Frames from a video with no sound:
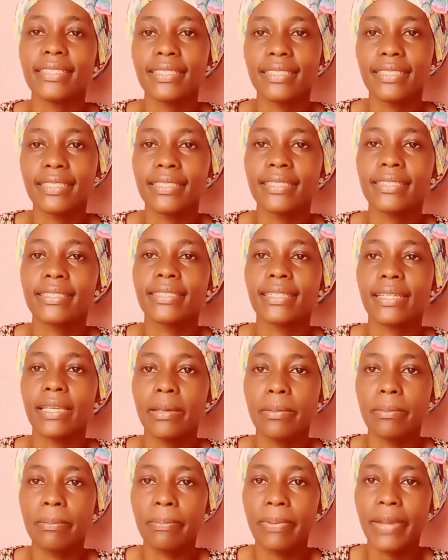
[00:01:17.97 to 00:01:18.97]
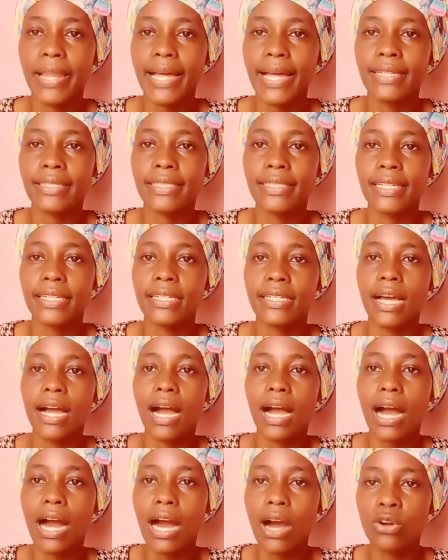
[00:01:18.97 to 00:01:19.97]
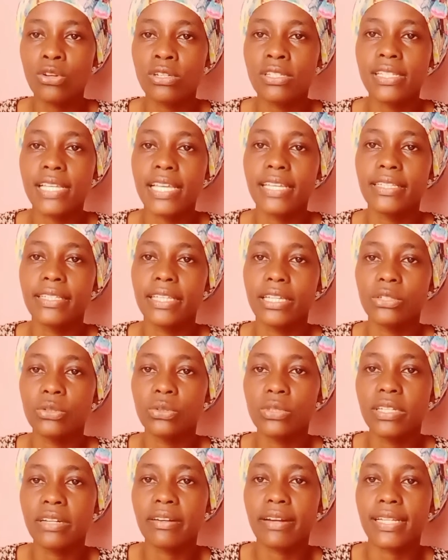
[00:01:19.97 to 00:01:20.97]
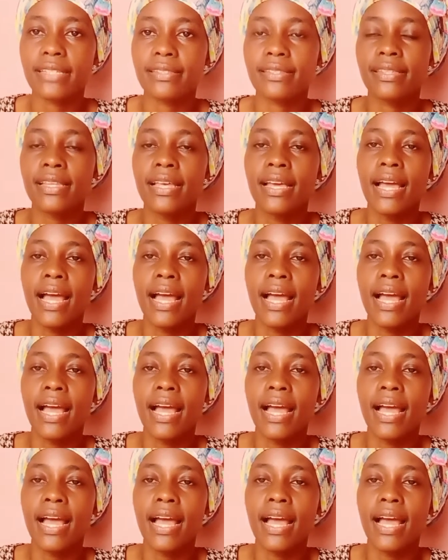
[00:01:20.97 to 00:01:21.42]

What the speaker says: is implanted outside the uterus.